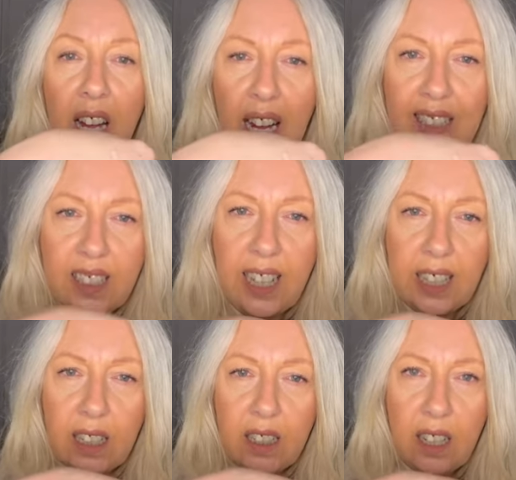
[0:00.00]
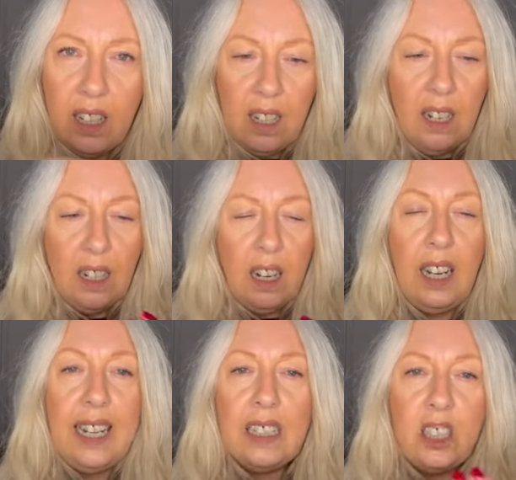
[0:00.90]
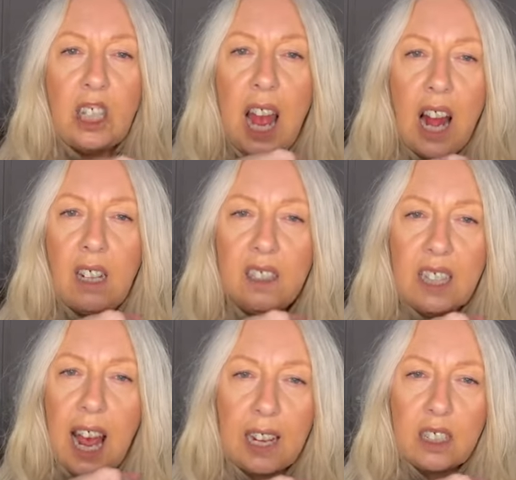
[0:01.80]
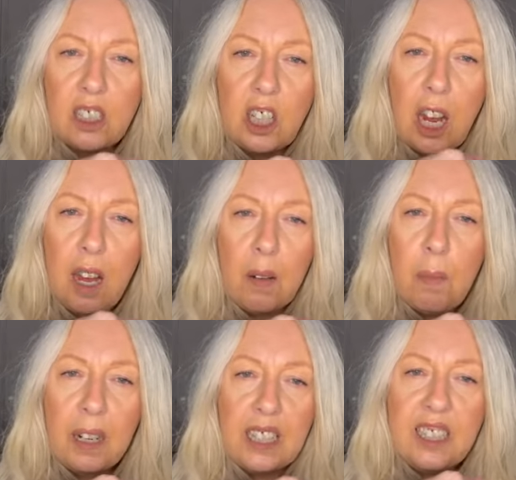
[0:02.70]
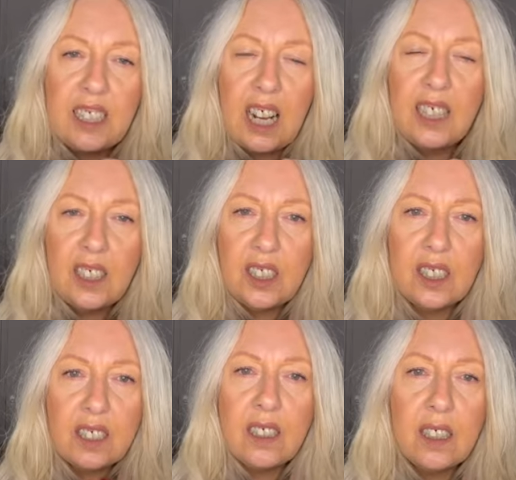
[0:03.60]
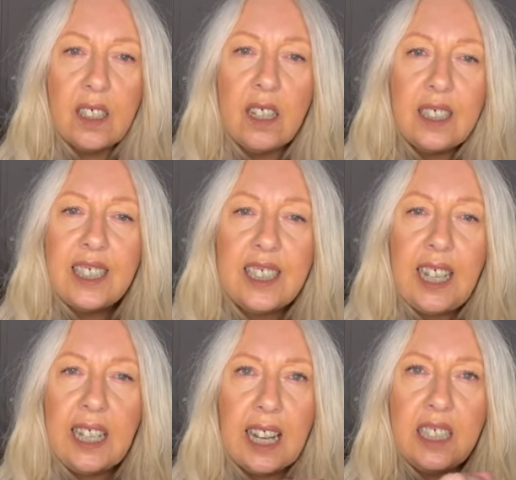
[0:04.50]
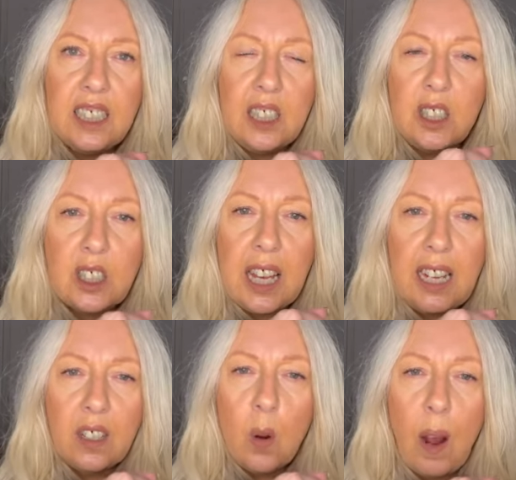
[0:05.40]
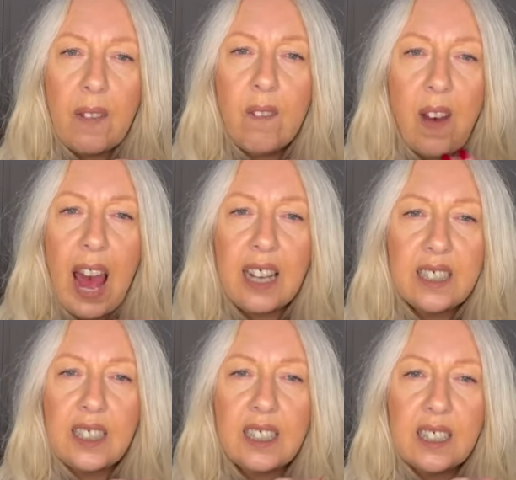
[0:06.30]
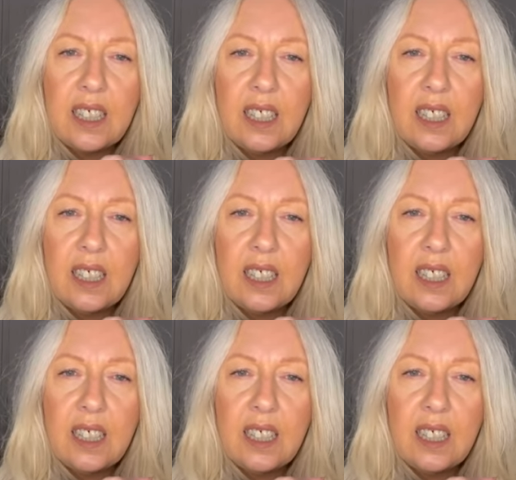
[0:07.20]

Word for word: It's like a clear gel texture, but it does sink into your skin quite fast.